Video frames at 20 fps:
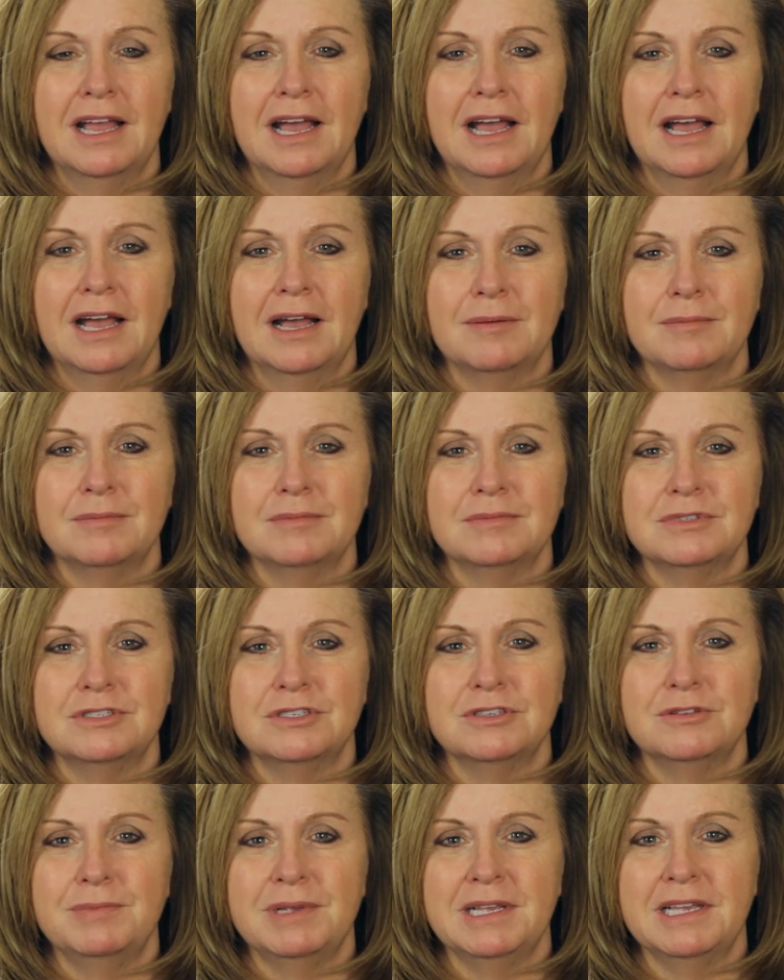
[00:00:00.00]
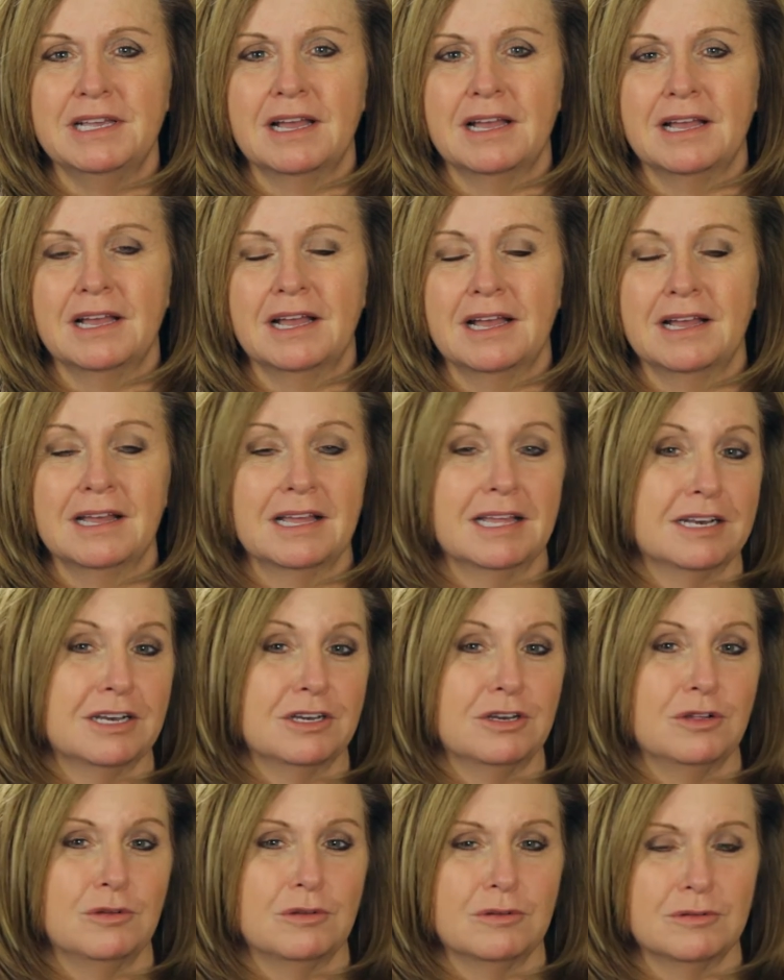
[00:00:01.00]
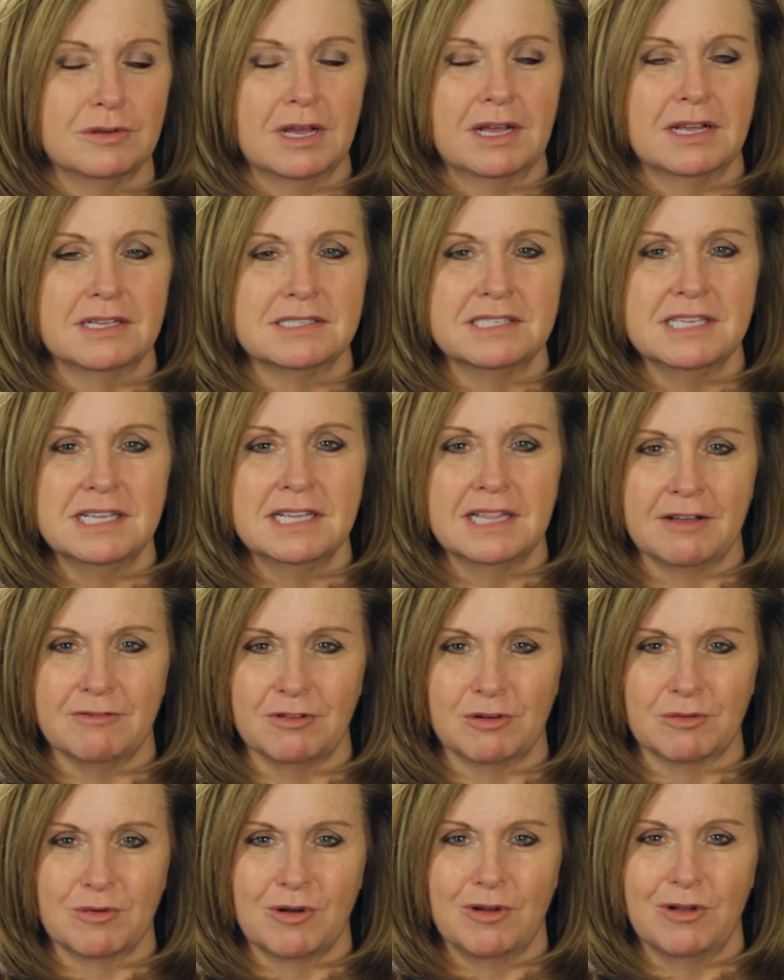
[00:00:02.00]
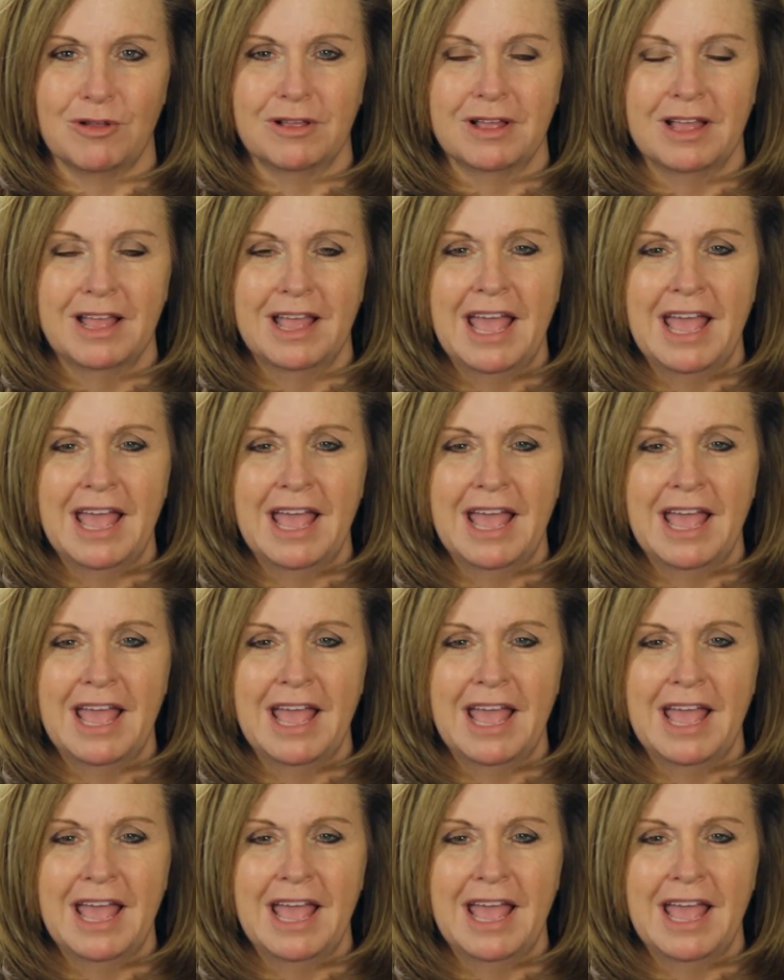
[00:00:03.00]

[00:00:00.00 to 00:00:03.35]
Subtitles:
to be in a new C-level role.